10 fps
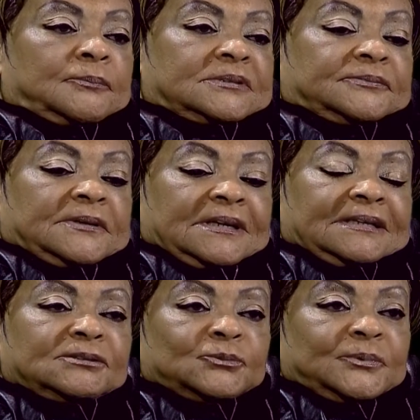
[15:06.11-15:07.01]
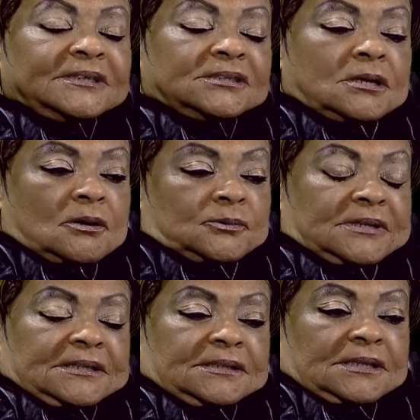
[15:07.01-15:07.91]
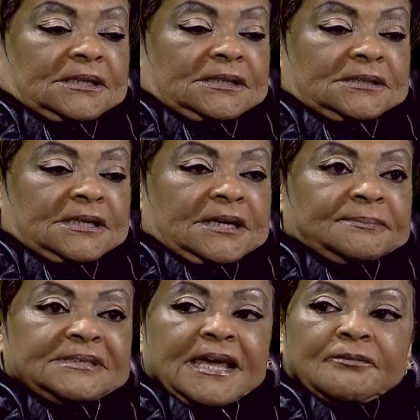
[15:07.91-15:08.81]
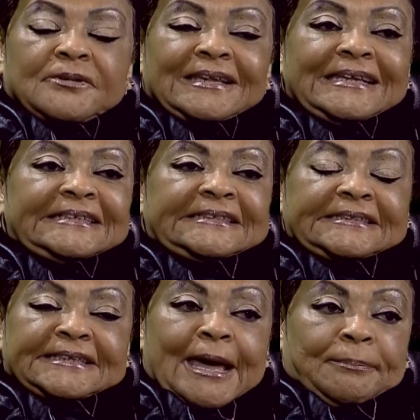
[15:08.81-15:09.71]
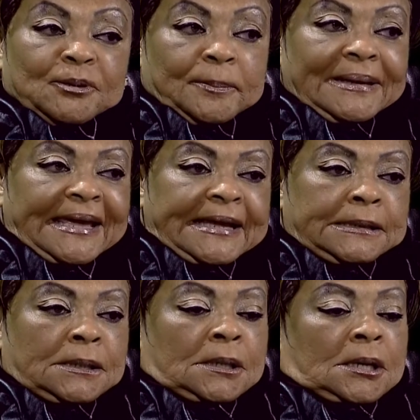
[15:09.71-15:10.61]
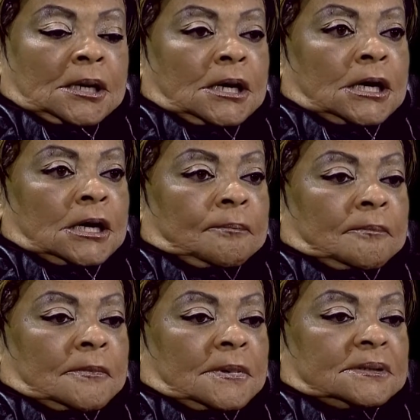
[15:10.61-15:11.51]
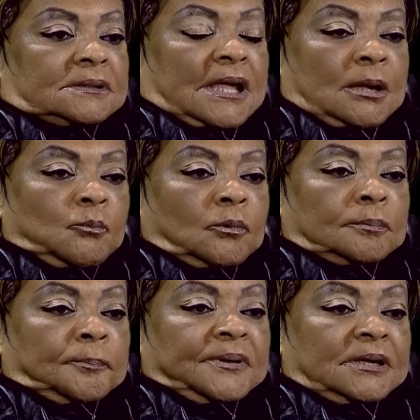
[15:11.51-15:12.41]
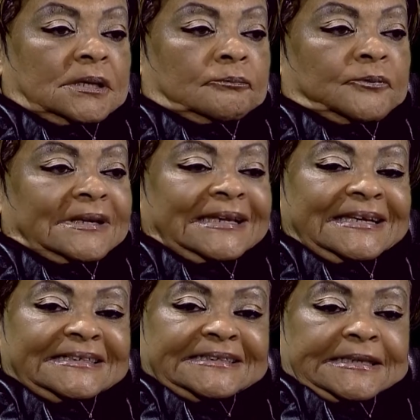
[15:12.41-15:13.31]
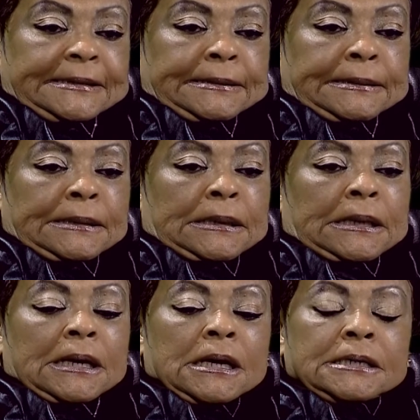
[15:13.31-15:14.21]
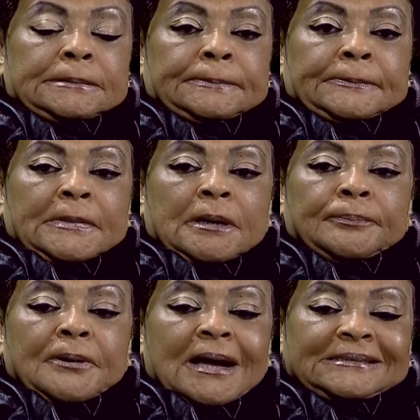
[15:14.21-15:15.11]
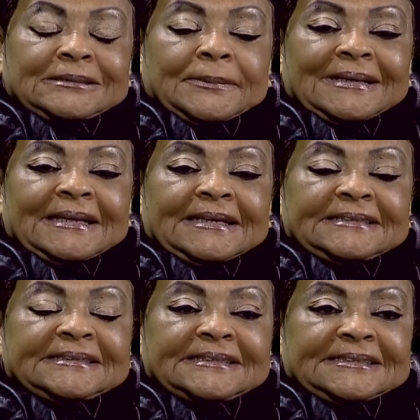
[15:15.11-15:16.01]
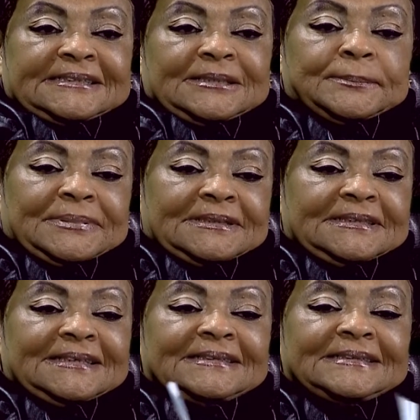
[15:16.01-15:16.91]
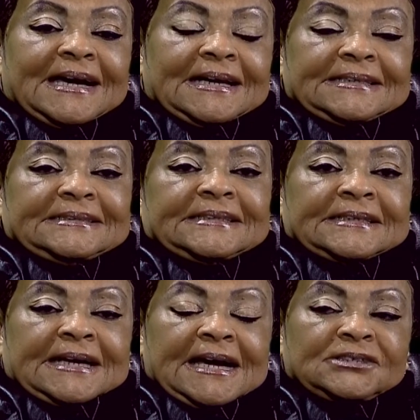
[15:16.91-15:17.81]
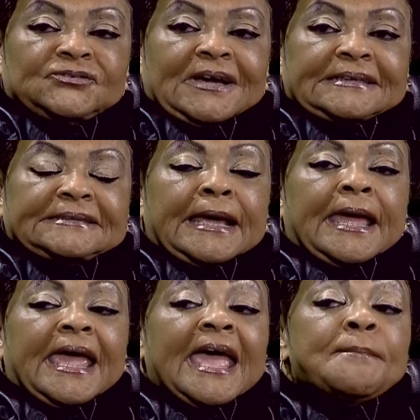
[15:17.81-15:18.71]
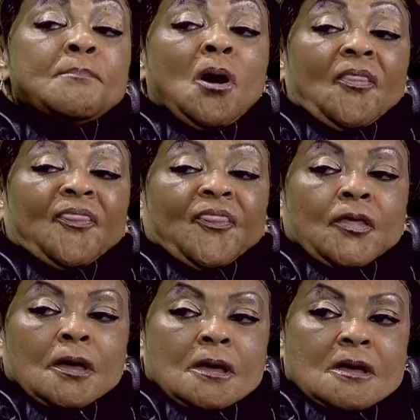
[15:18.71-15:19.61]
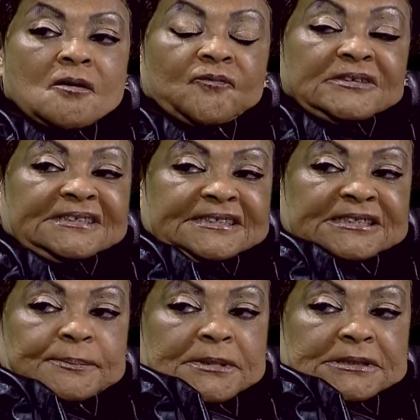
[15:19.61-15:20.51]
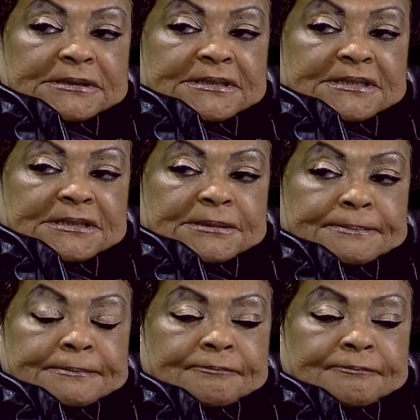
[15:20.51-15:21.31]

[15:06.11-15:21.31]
it was really 2 weeks ago that the MTA released its capital plan. They will be releasing approximately $60 million in contracts a month for 60 months.